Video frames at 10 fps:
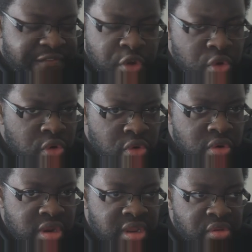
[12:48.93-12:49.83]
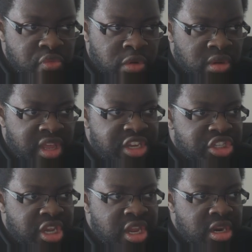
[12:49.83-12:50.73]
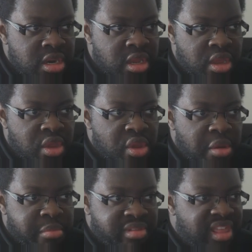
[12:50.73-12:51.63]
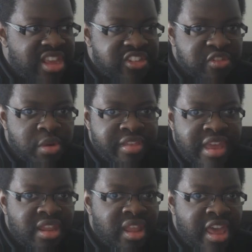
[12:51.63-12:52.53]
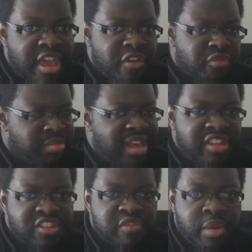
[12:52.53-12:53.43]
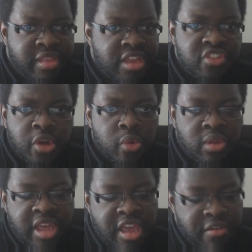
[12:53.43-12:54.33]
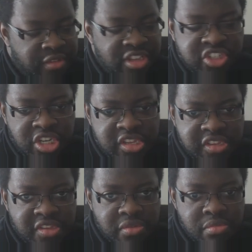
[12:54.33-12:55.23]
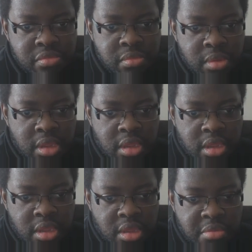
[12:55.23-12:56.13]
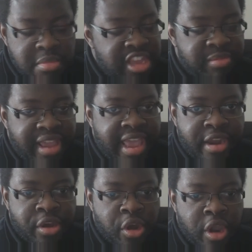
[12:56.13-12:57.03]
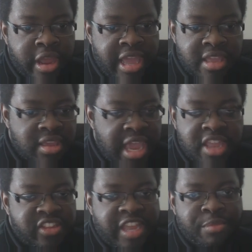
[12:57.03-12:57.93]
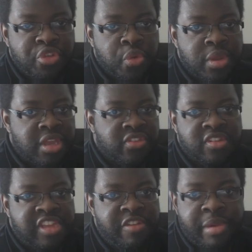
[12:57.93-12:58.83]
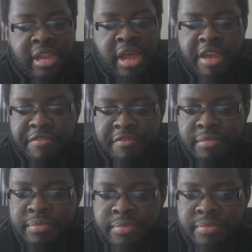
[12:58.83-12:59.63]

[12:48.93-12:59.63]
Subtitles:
food, religion, places where they live, places where they don't live. It's just makes my head hurt, and I can't stop doing it to save my life.